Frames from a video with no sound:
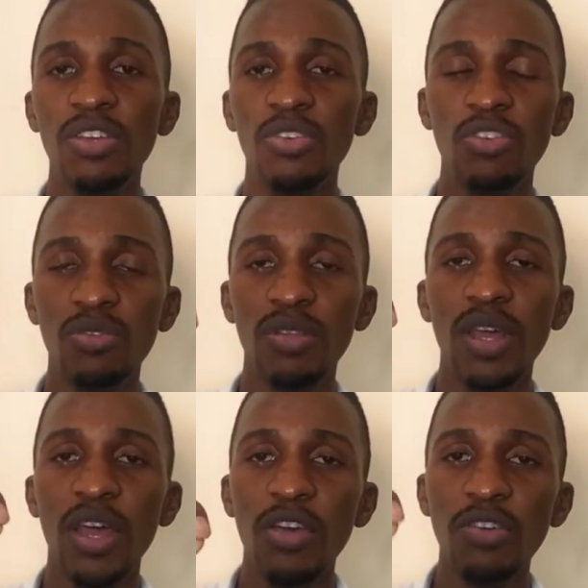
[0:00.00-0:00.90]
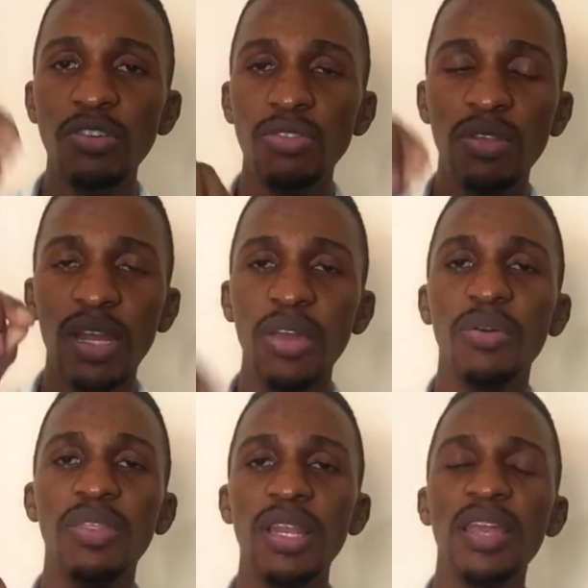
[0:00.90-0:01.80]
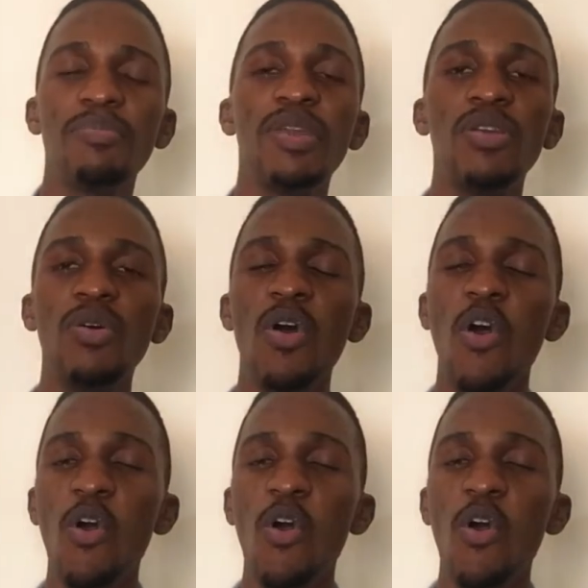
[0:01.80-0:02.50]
You should click on the link below,